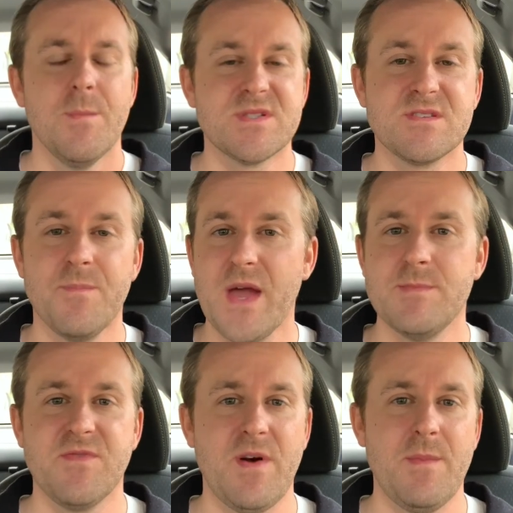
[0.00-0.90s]
but
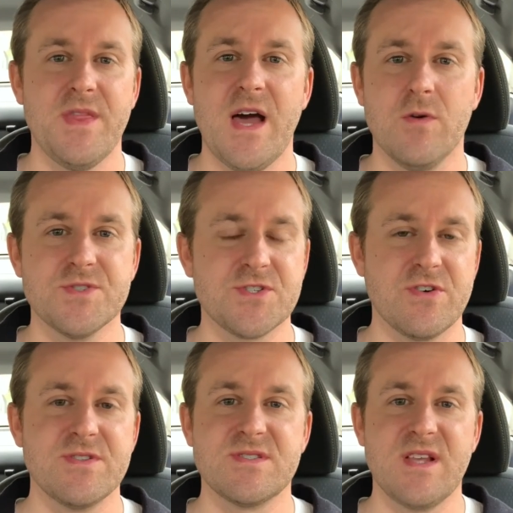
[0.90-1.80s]
sometimes if I'm on the
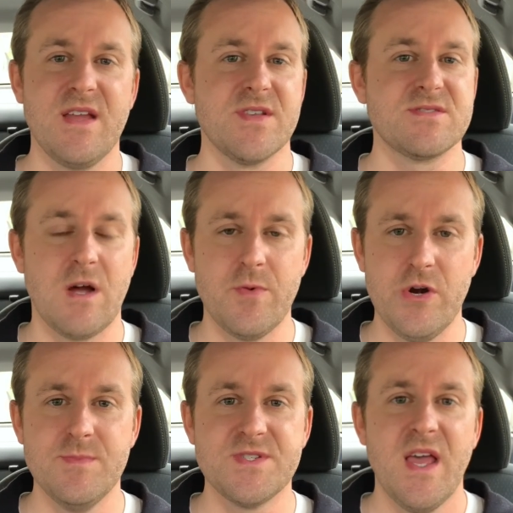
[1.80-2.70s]
outskirts, say in the
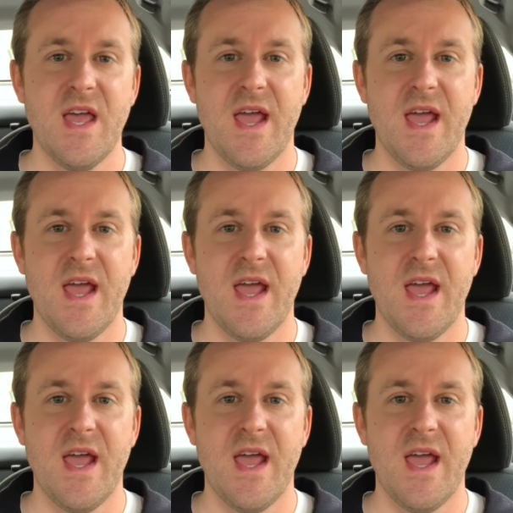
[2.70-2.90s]
suburbs,